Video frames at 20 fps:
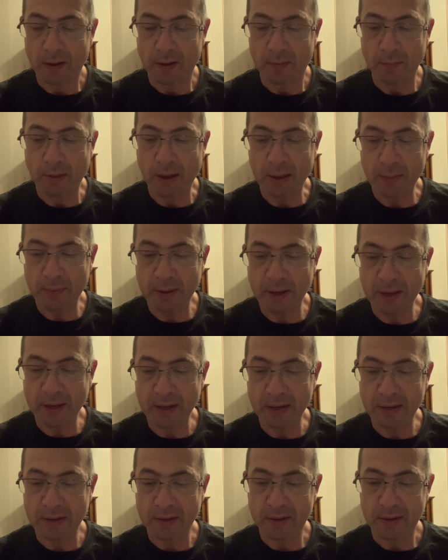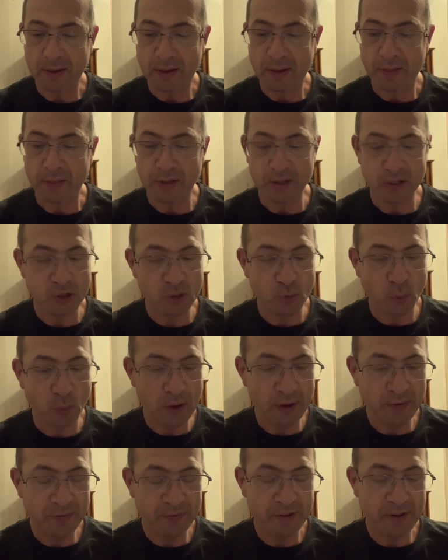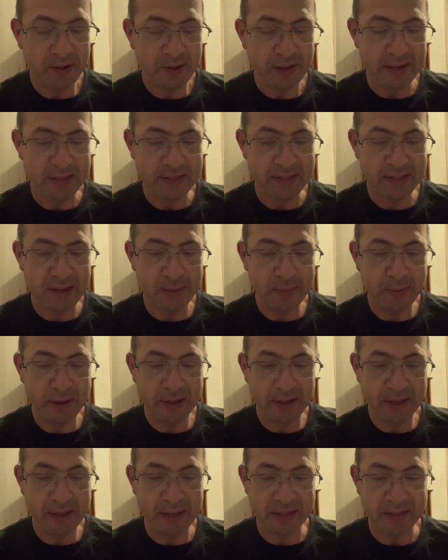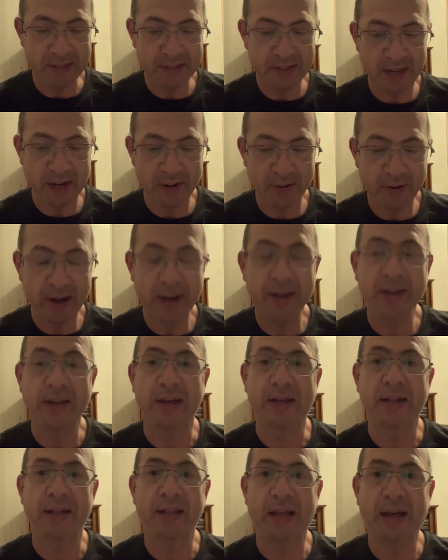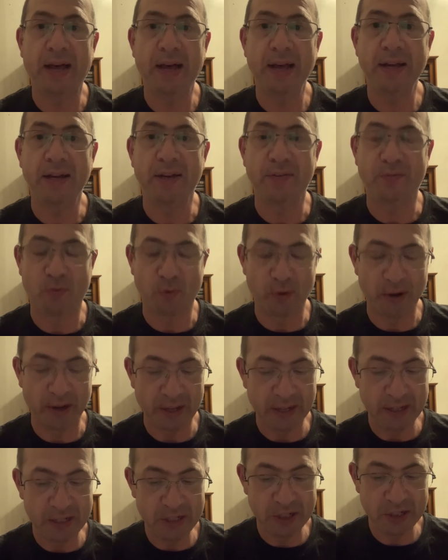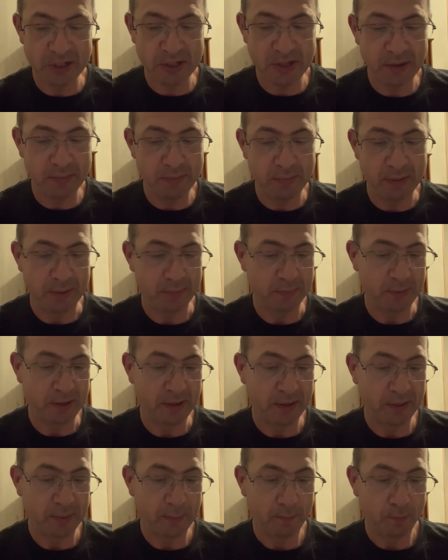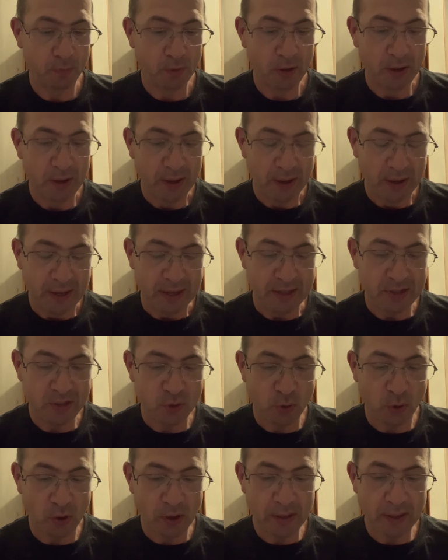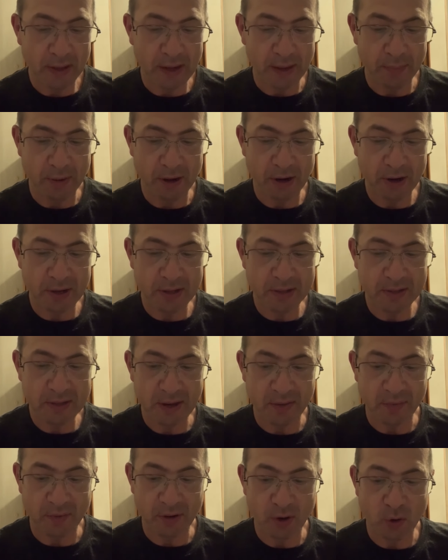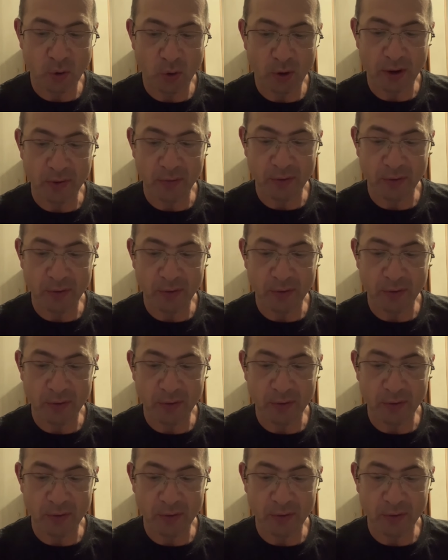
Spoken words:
may be the swift and seemingly accelerating decline of religious commitment. Historically, Americans have recorded